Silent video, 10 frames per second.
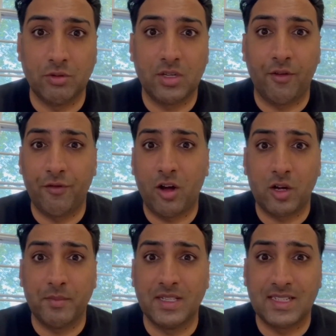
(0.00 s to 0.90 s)
So for
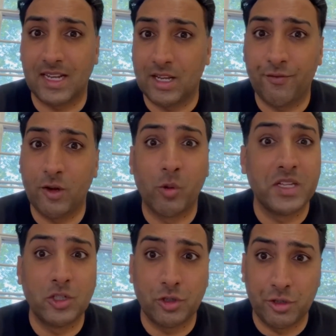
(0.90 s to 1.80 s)
argument's sake, if you're
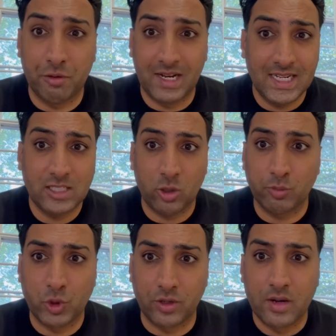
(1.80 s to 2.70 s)
looking to do a lease
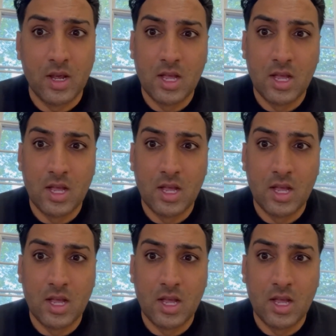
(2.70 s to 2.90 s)
option,